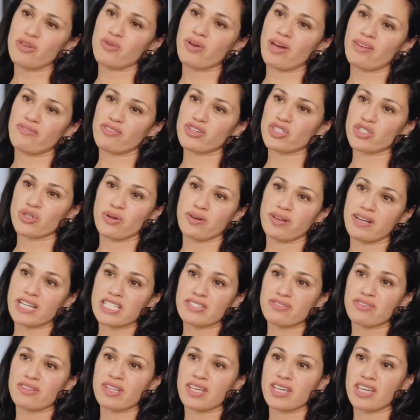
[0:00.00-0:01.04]
you again for joining
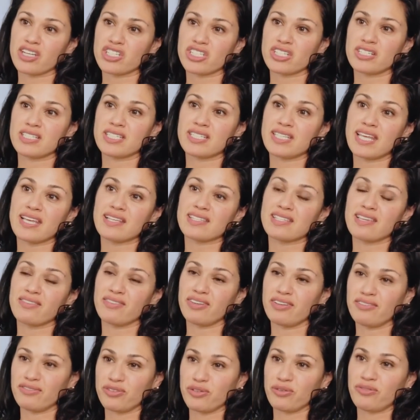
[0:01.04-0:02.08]
us for the Kitchen's
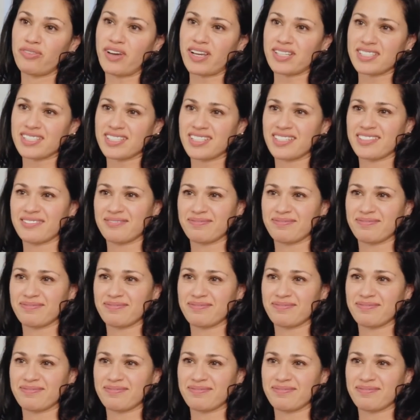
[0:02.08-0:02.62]
Thanksgiving Food Fest.